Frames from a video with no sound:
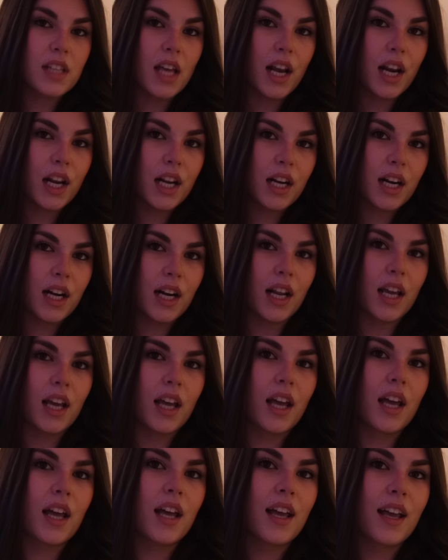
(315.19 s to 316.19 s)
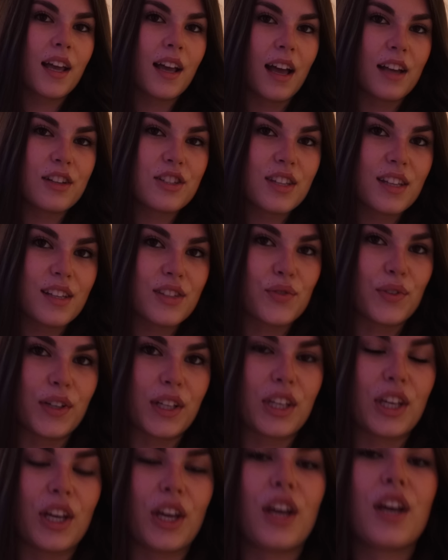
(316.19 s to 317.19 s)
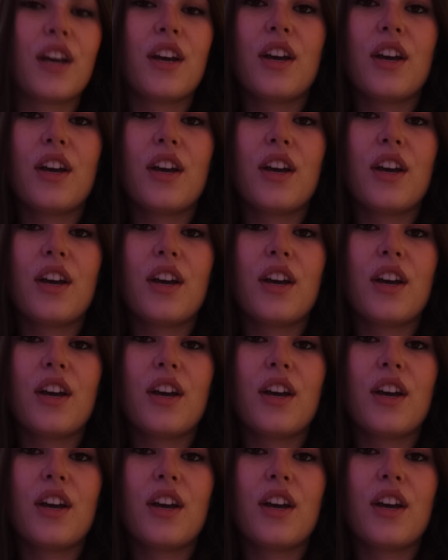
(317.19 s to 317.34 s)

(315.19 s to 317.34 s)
I actually think it's pretty cute.